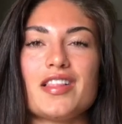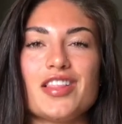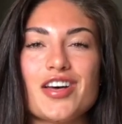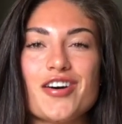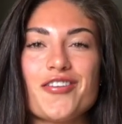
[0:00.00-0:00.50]

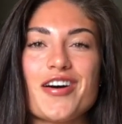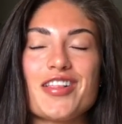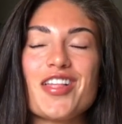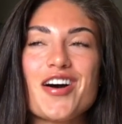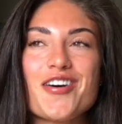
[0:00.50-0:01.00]

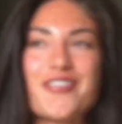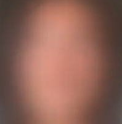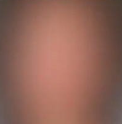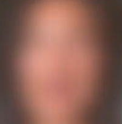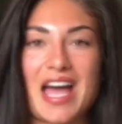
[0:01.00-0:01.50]

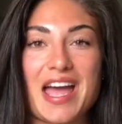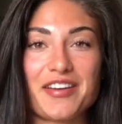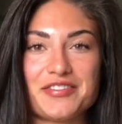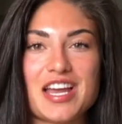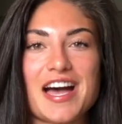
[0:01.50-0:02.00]
Hello. I
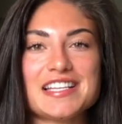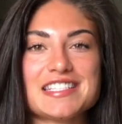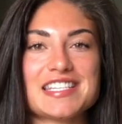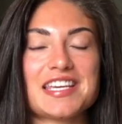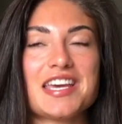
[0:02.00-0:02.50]
have
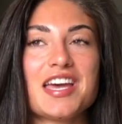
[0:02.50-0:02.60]
not